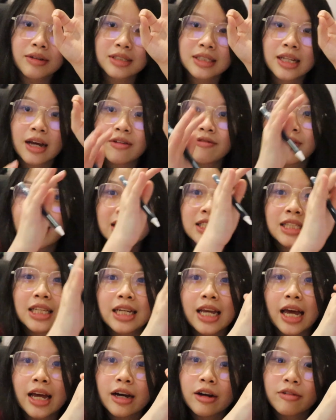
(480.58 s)
start resting
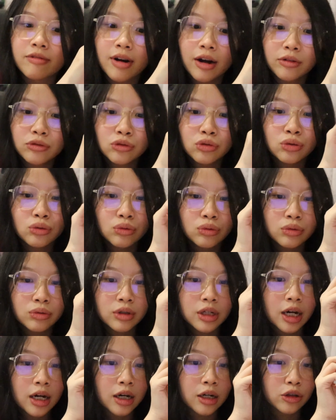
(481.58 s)
at around
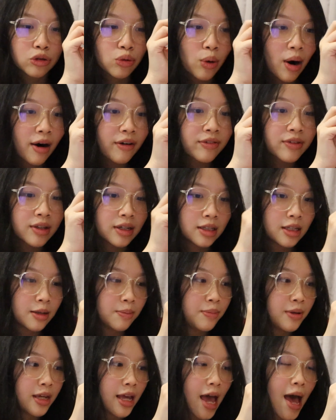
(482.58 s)
12:30
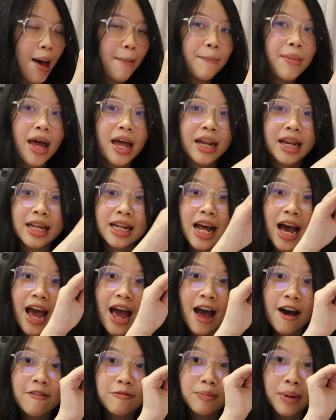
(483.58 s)
p.m. and then I
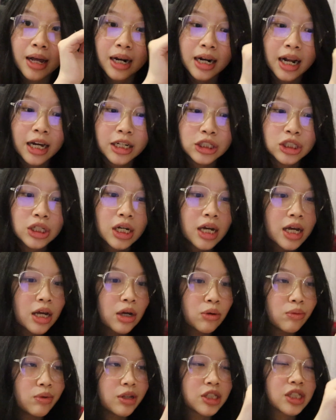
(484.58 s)
have my lunch,
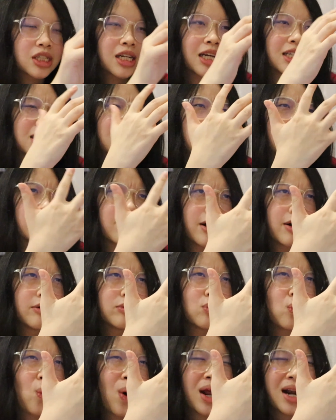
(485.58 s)
which takes
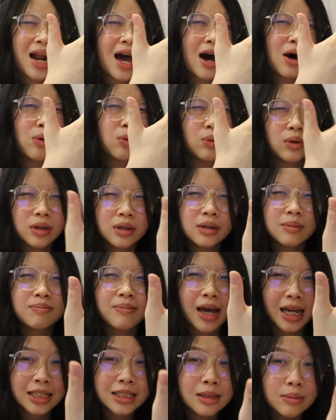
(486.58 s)
around 1 hour
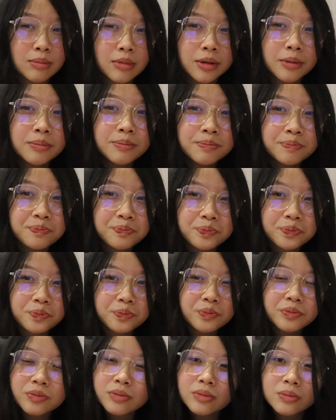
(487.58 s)
maximum,
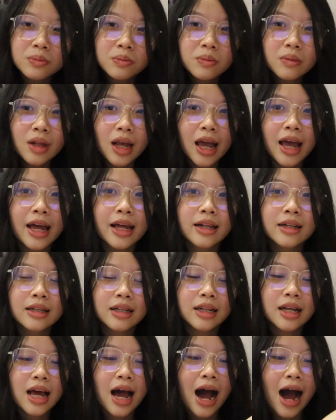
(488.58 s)
and
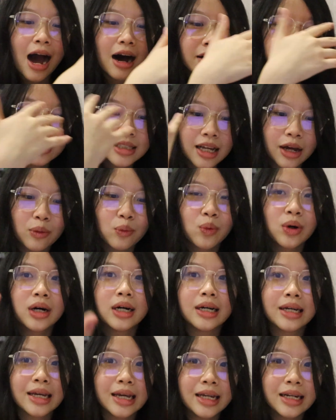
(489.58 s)
I'll start work
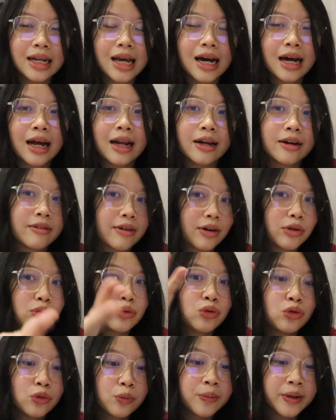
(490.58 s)
again at around
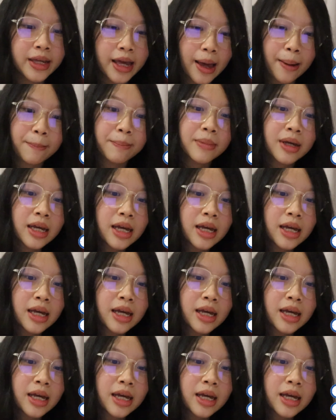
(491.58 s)
2 p.m.